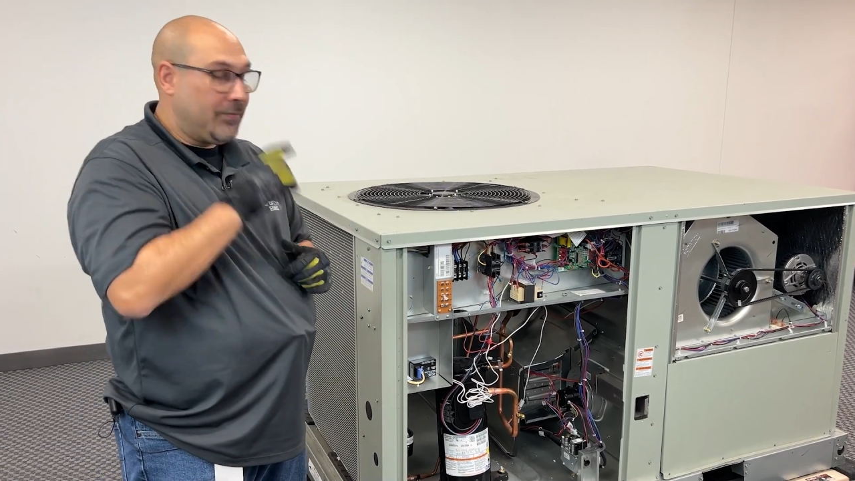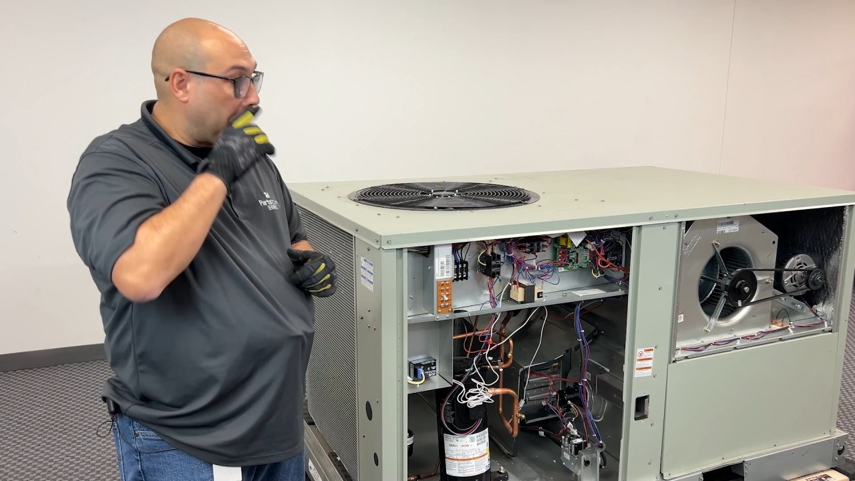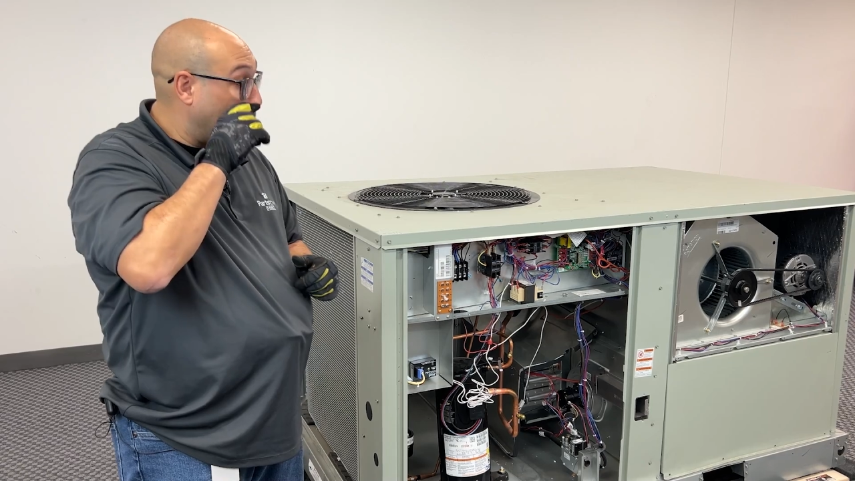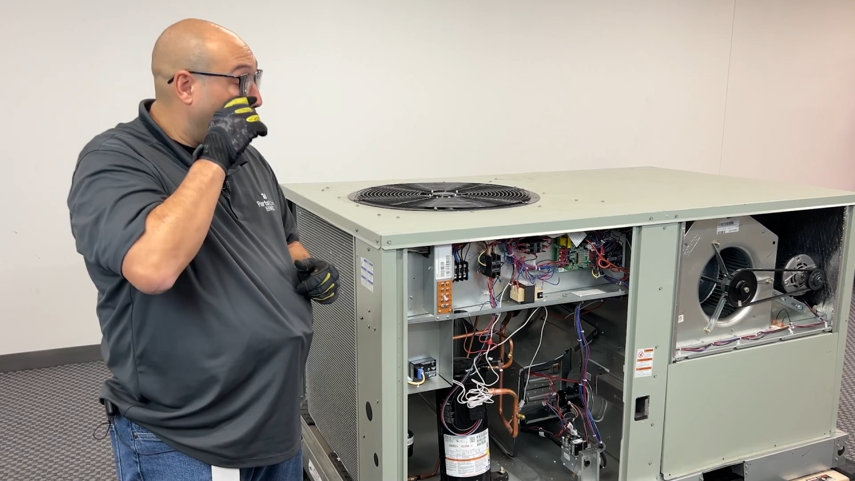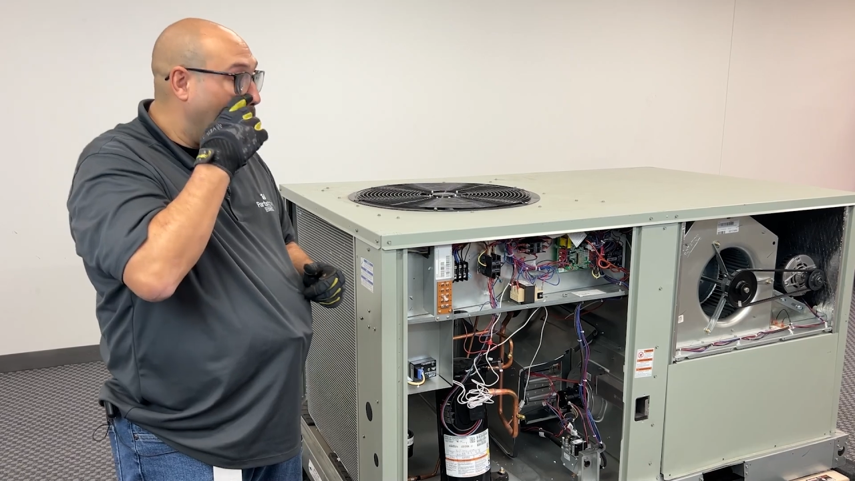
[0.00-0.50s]

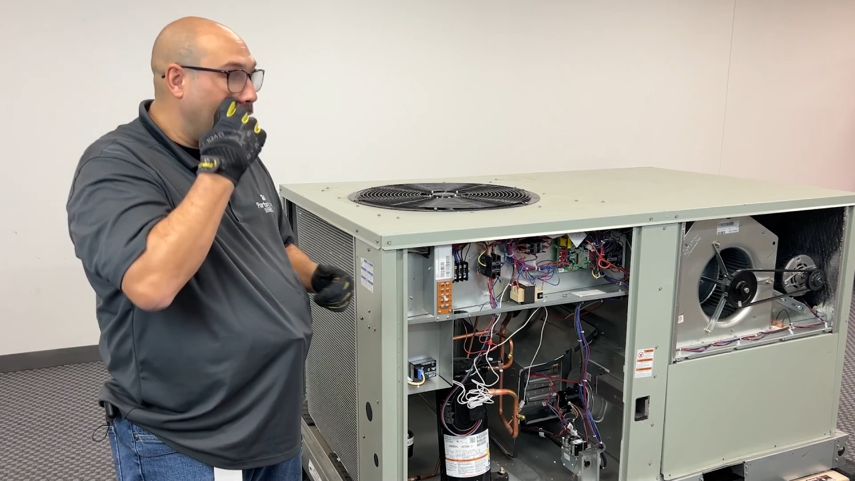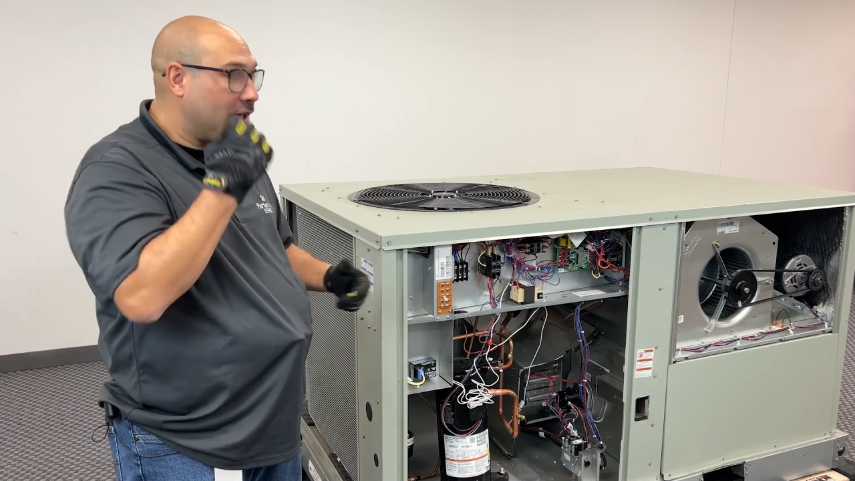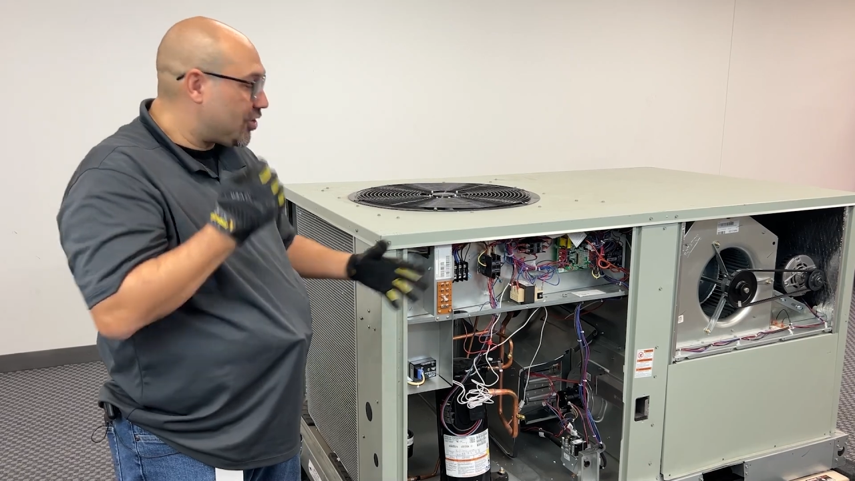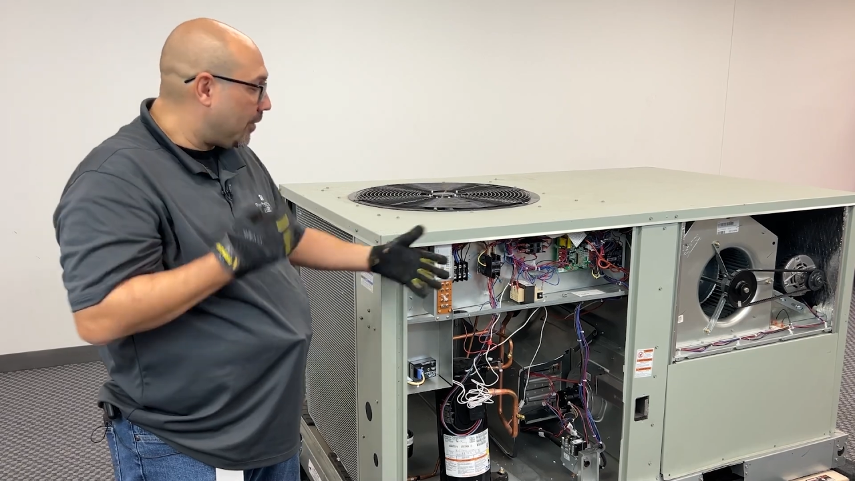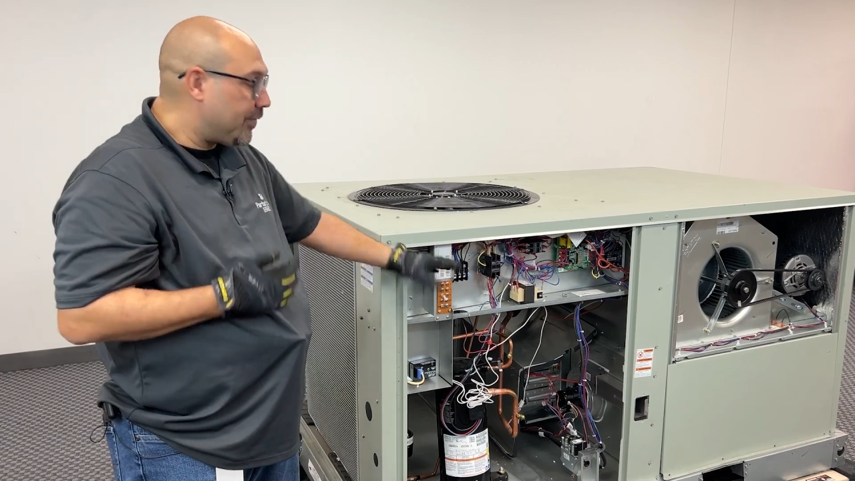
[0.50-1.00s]
So I want to
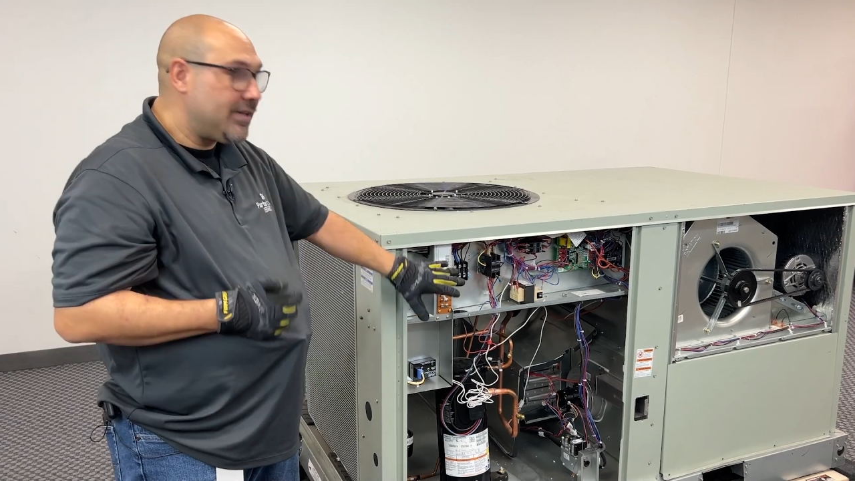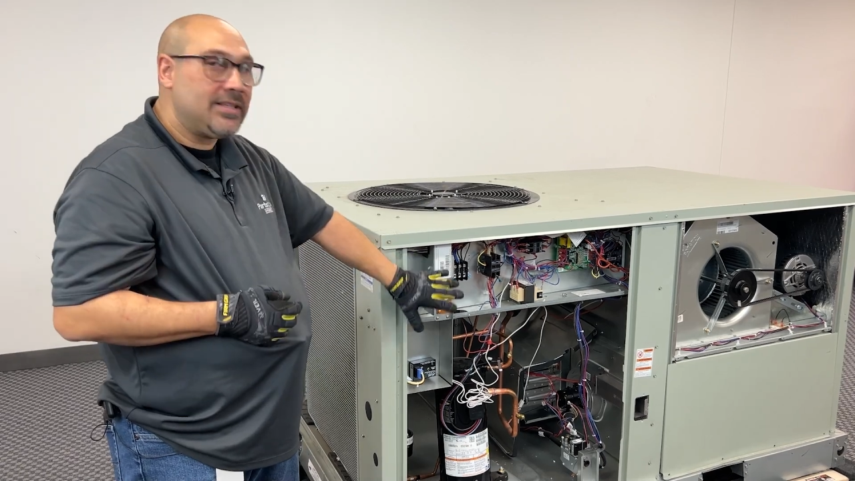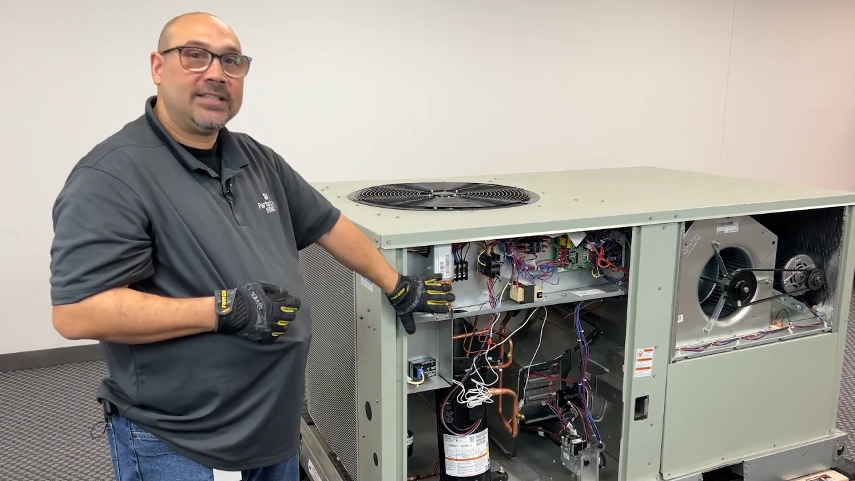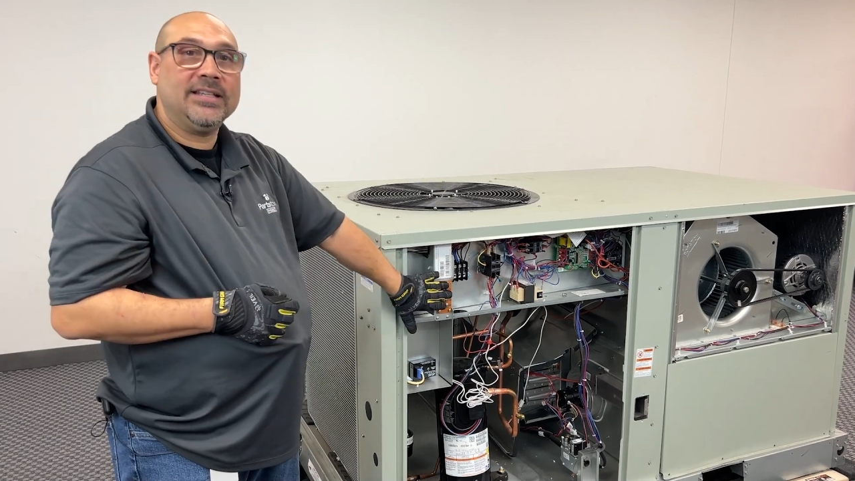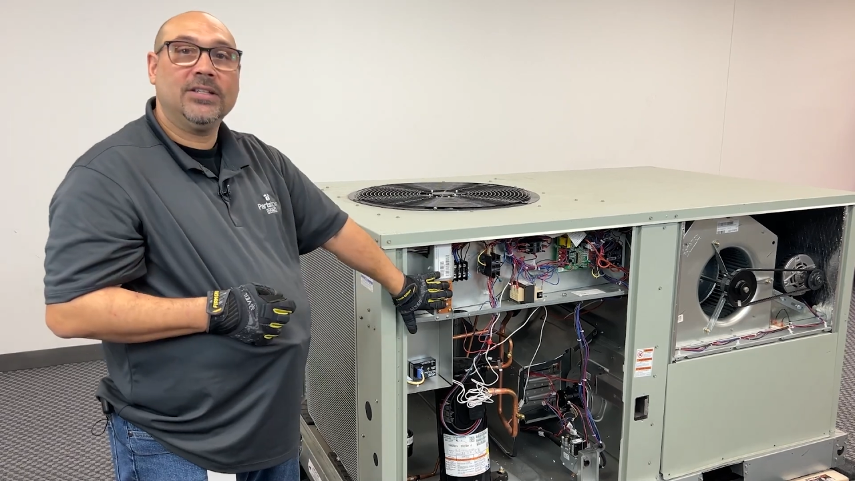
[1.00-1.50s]
jump
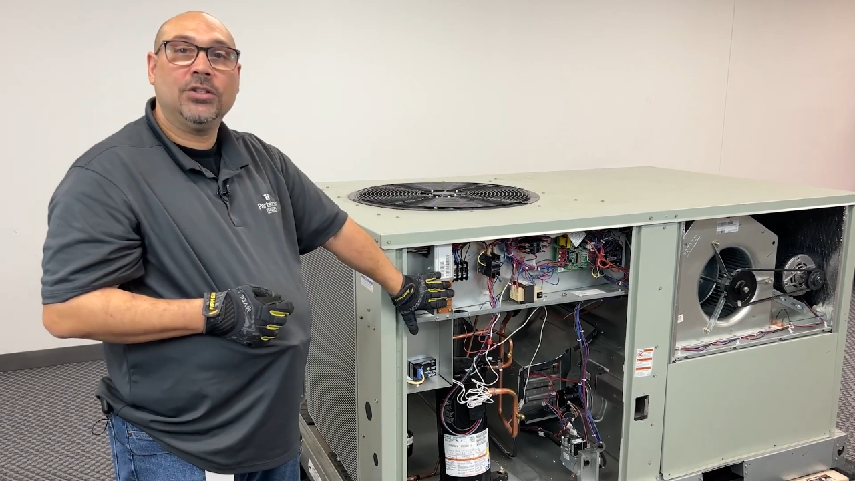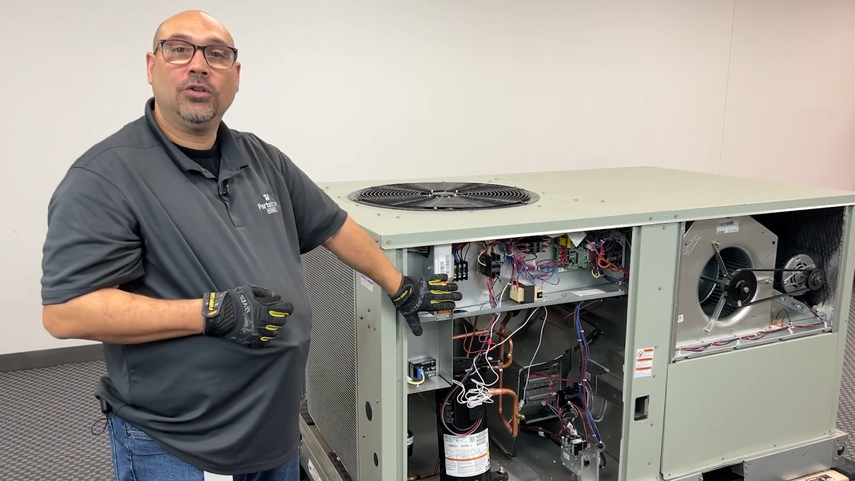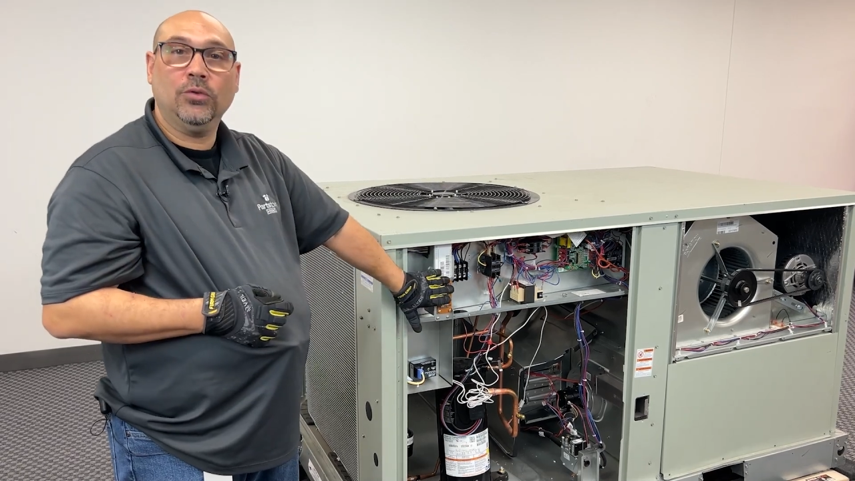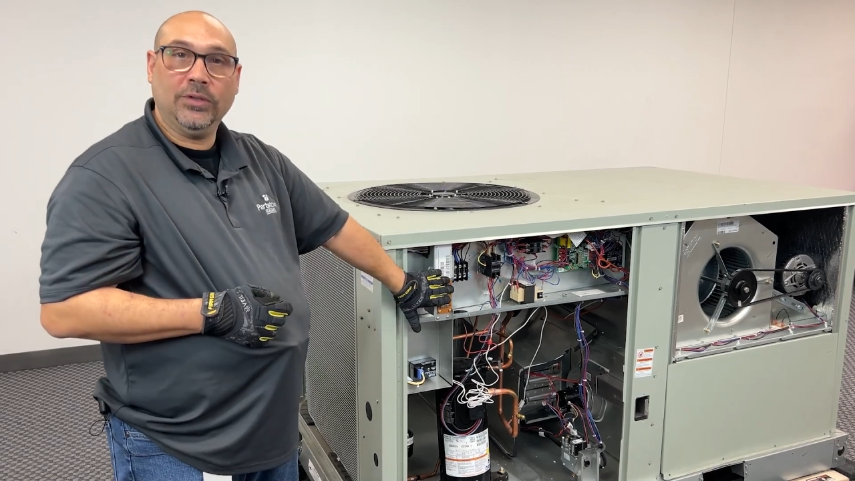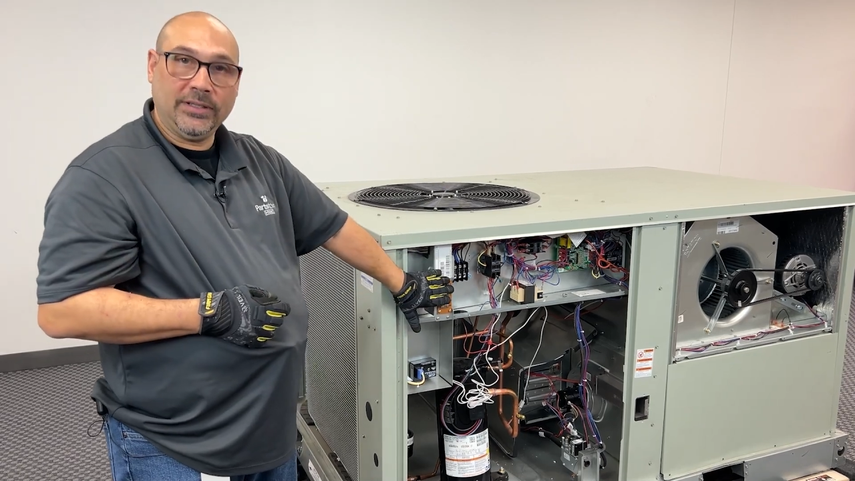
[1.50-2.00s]
this into
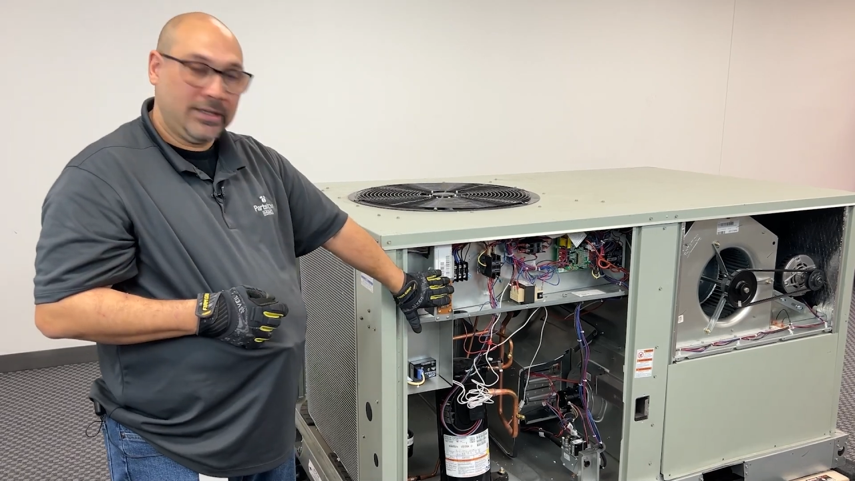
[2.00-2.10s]
cooling.